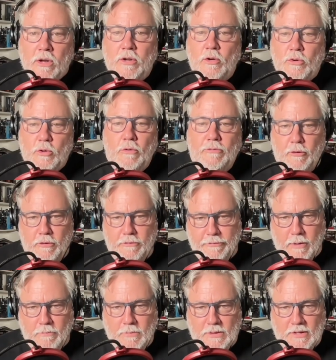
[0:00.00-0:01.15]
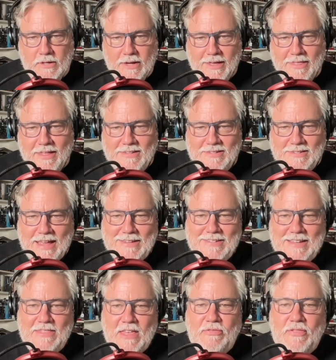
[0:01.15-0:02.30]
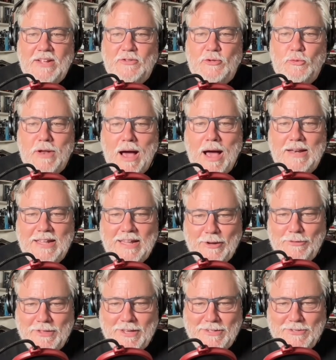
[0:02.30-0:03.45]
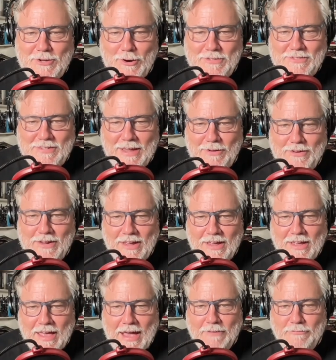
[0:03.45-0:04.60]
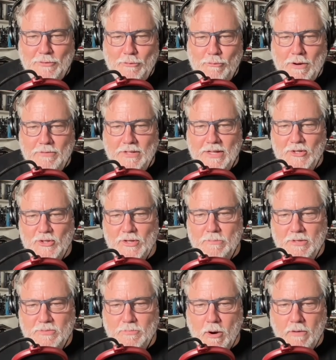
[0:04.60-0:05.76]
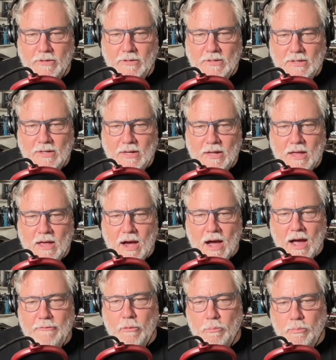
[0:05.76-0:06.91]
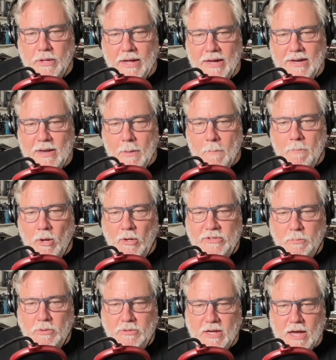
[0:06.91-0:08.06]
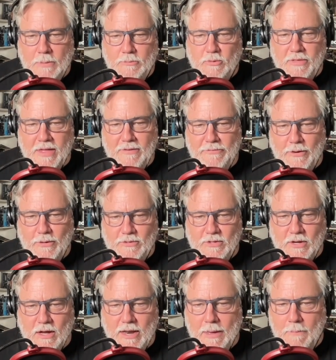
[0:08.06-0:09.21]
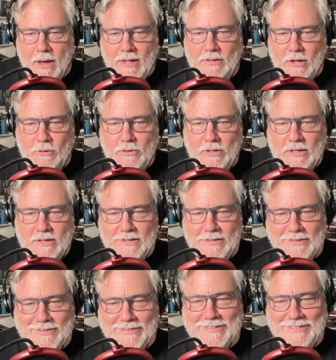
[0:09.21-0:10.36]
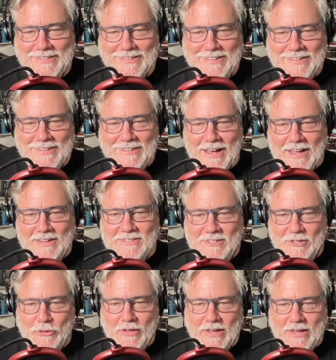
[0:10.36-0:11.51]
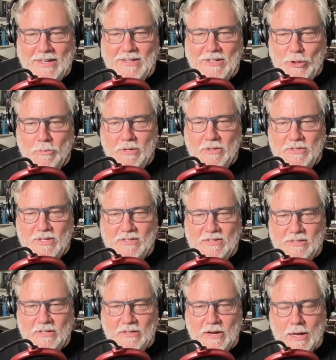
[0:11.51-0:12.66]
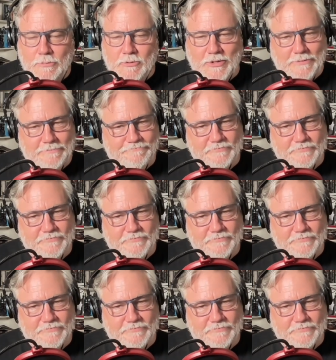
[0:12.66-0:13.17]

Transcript: who you have heard from that says that they do not hear the guitar sound after the revelation in Miss Marvel? I've replayed it multiple times with headphones on. Am I alone? I still think Inhumans is still an option.